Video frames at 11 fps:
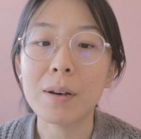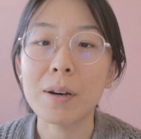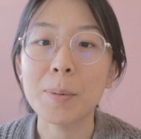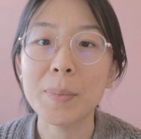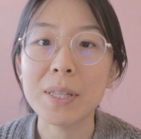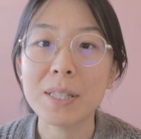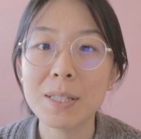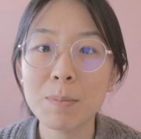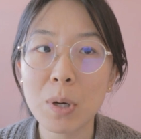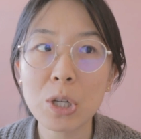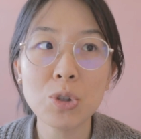Um,
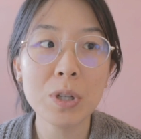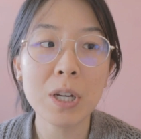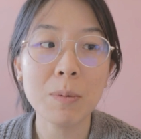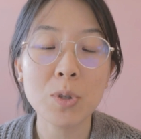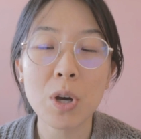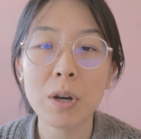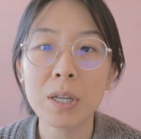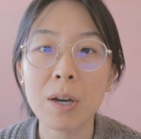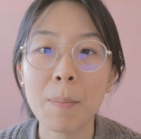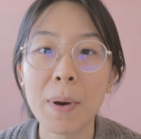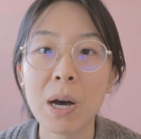especially, I'm
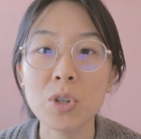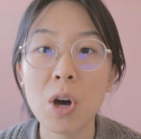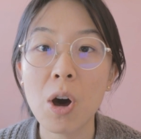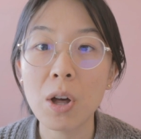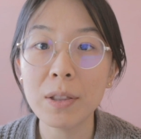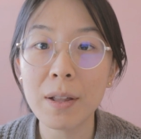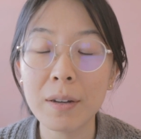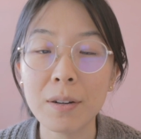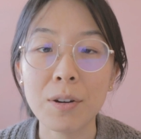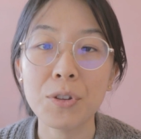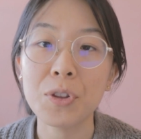talking about
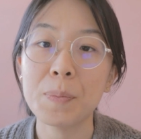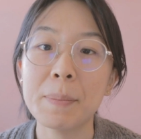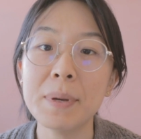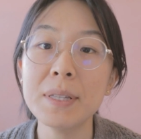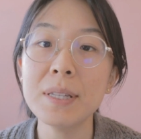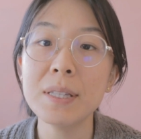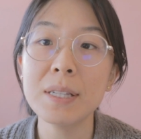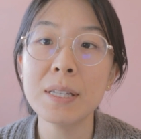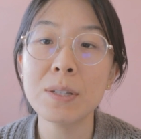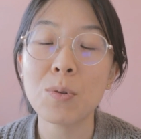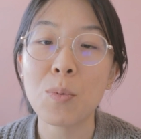online art therapy
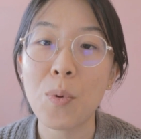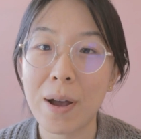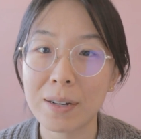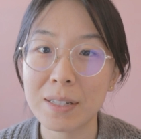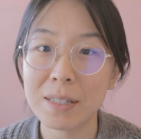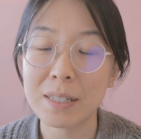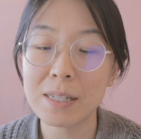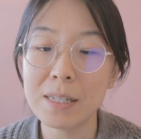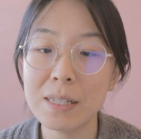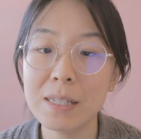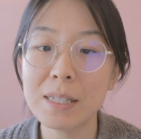businesses or
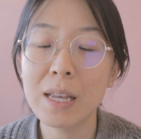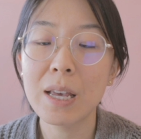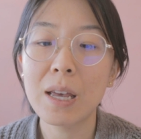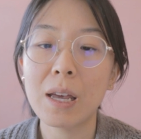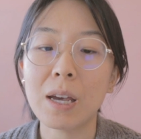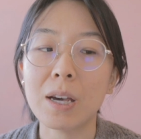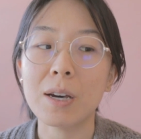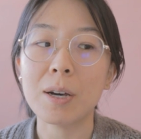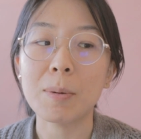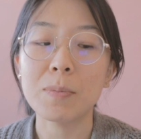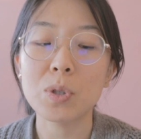practices.
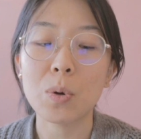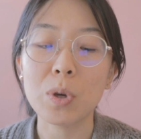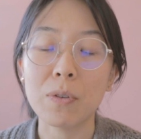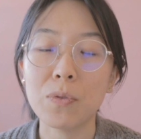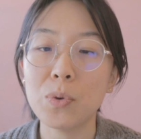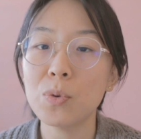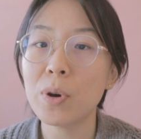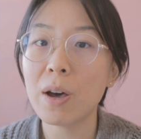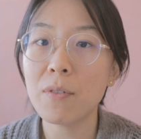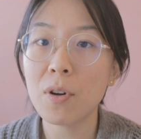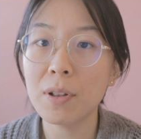Um, so, if you
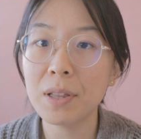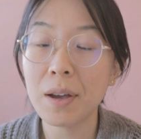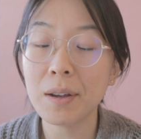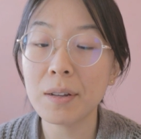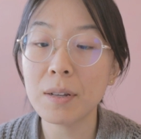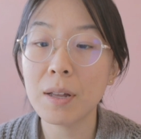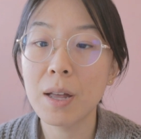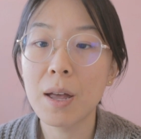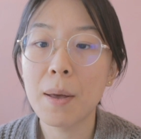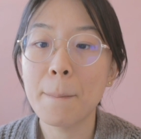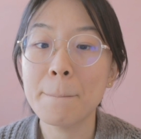have an online
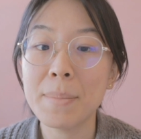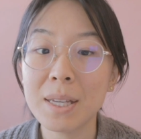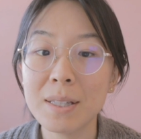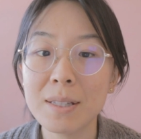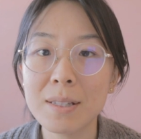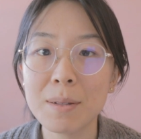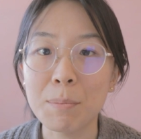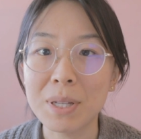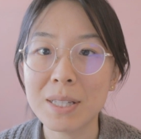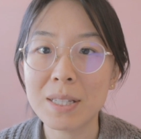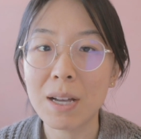based
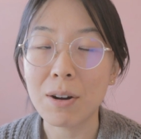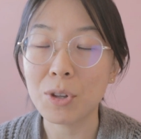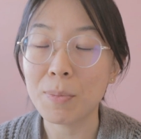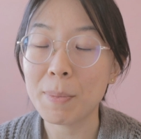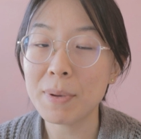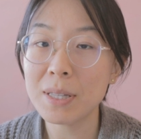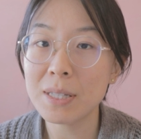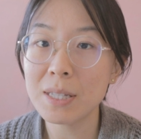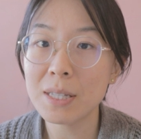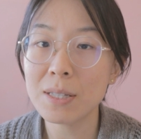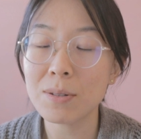this art therapy
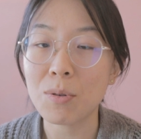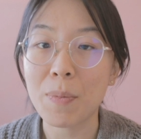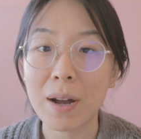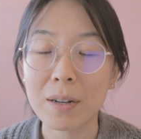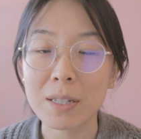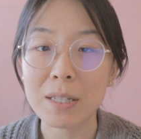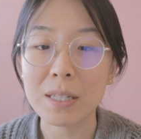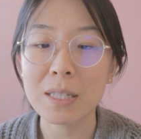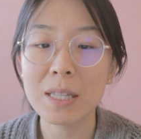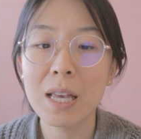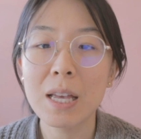business or
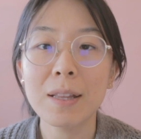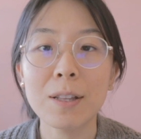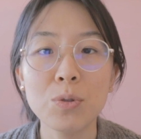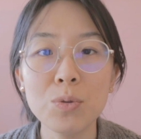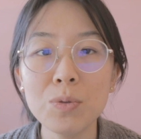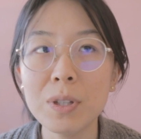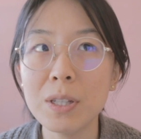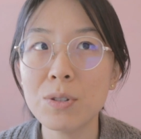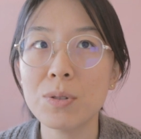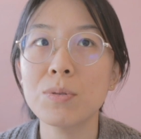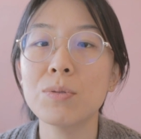practice, then you
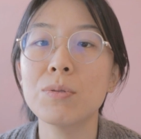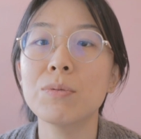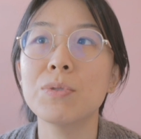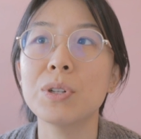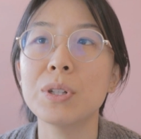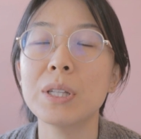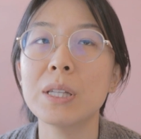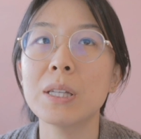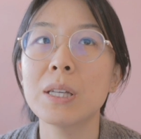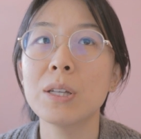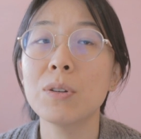need to
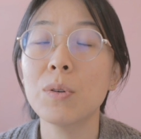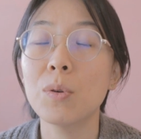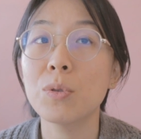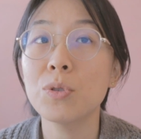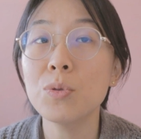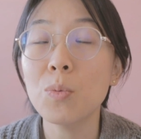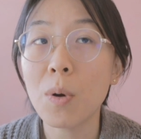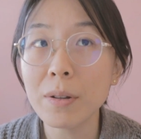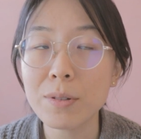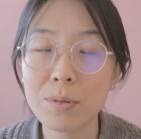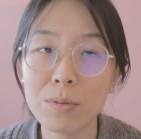really or you
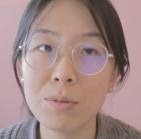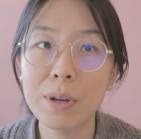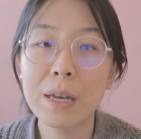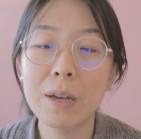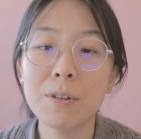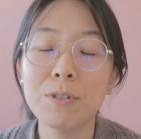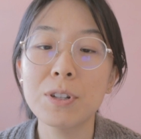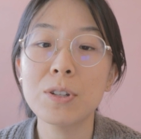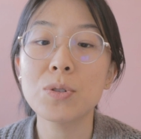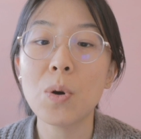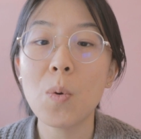want to really
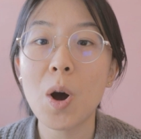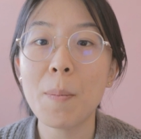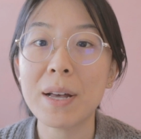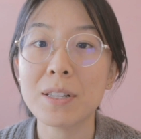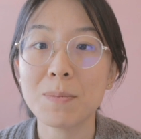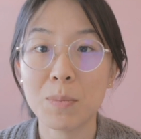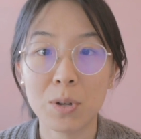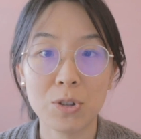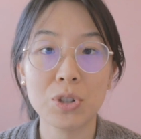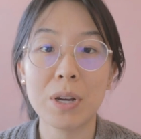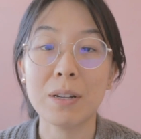show up as
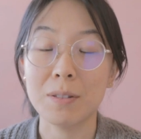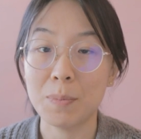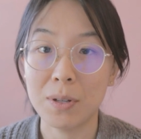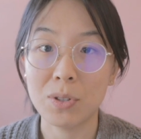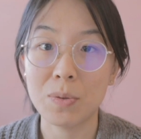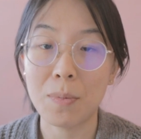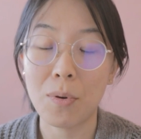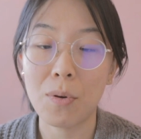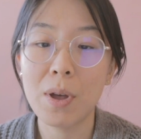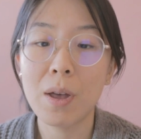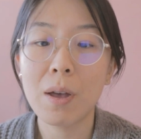much as
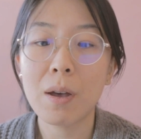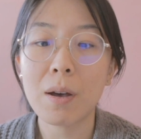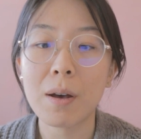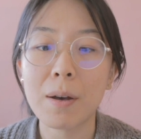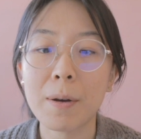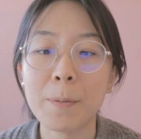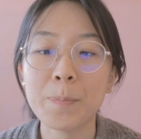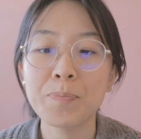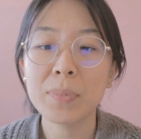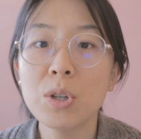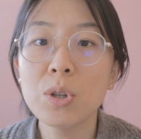possible.
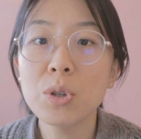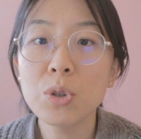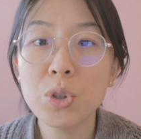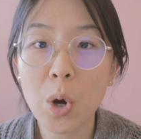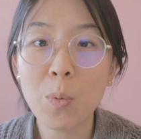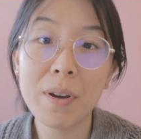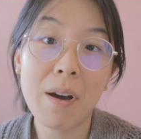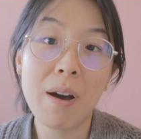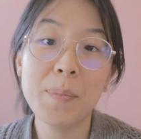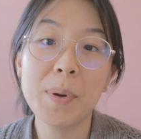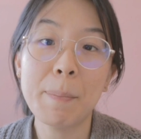Um, showing
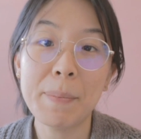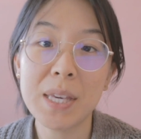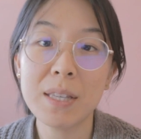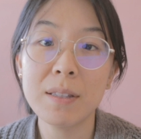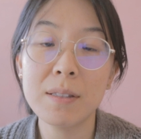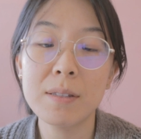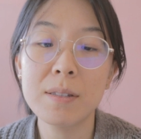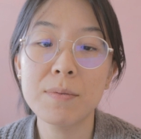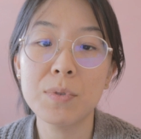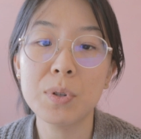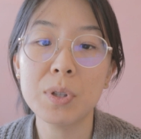up
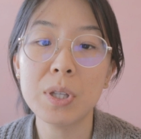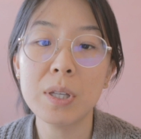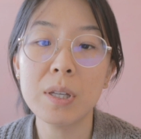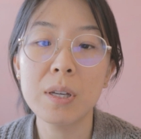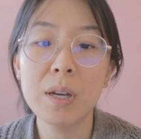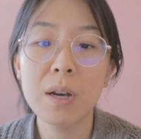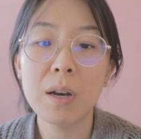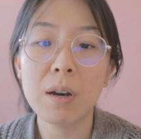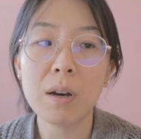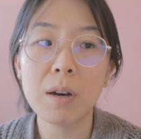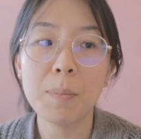means really
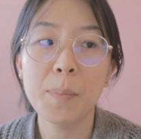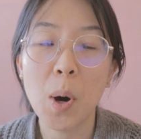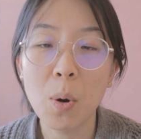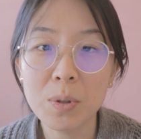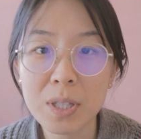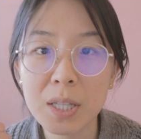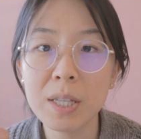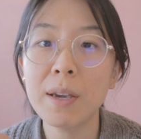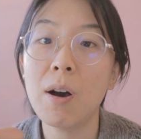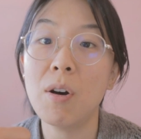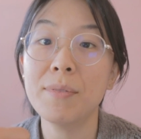uh,
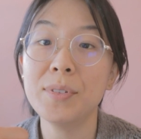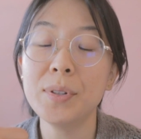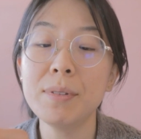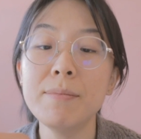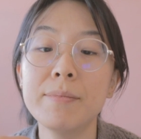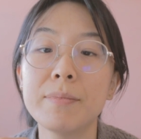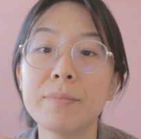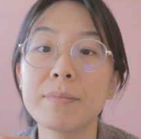posting often.